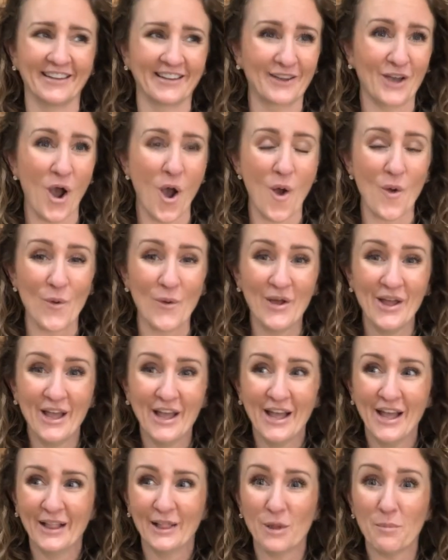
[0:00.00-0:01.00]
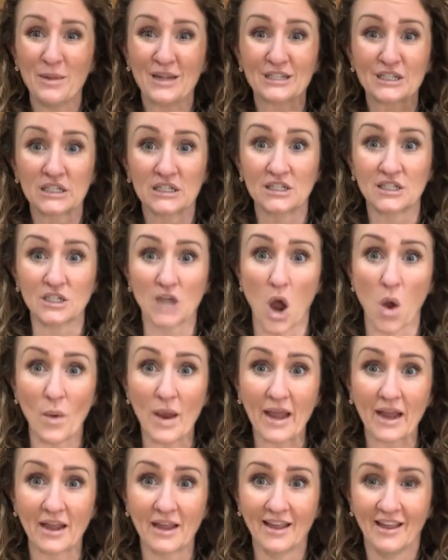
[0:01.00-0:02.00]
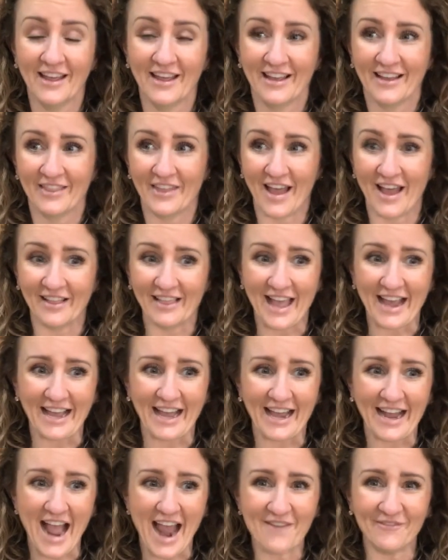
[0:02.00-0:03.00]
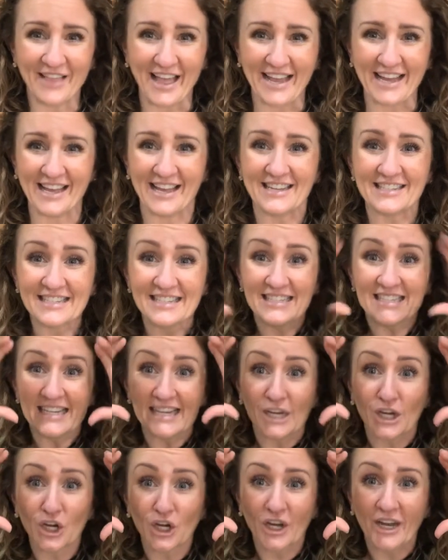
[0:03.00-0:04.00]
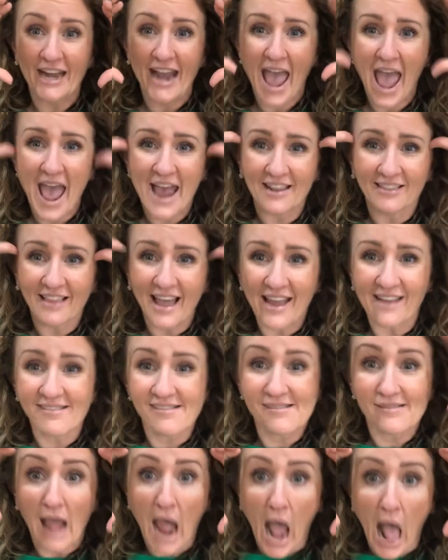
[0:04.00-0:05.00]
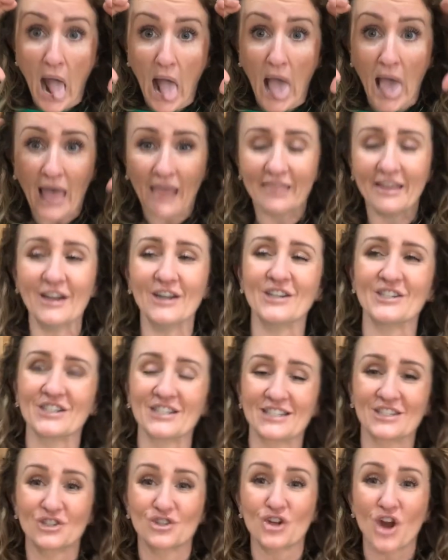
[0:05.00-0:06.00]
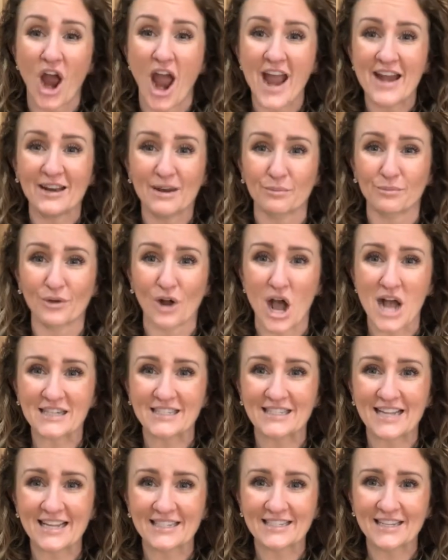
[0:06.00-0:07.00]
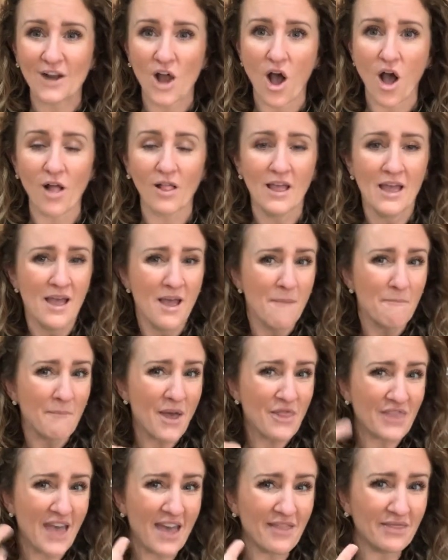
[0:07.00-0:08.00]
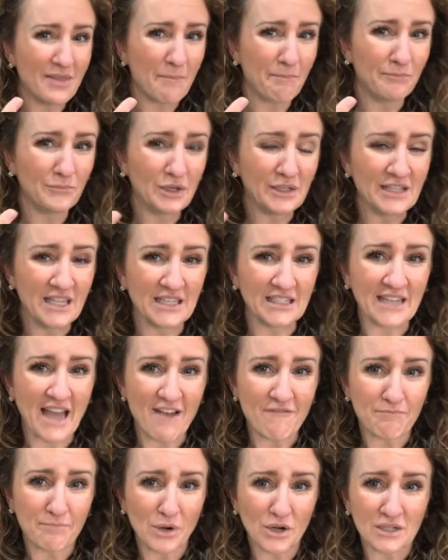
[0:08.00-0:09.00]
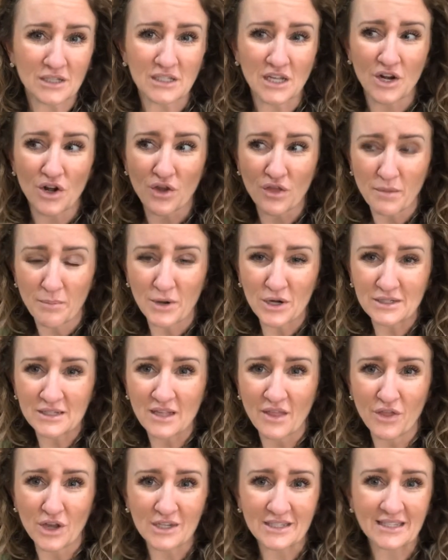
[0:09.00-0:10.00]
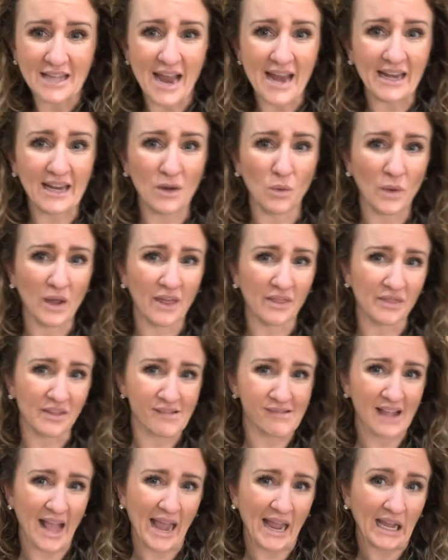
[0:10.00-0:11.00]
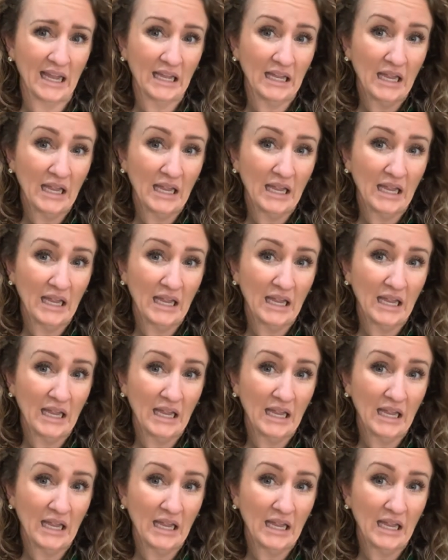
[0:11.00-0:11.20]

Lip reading: go a little bit stoic, that kind of like a deer in headlights. They're just trying to process it all. But then the deaf person or the person they're signing with is like,